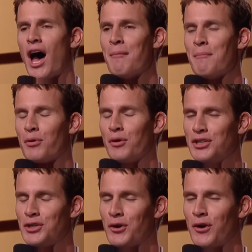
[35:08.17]
I'm
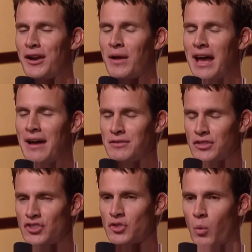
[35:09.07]
pretty sure I don't have to
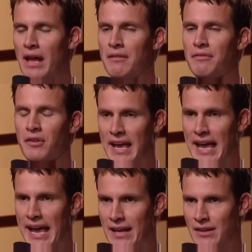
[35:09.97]
sweat for
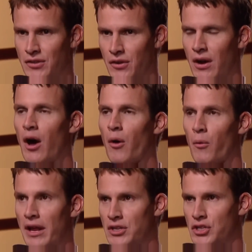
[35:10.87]
cancer.
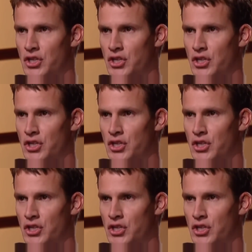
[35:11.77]
I'll write a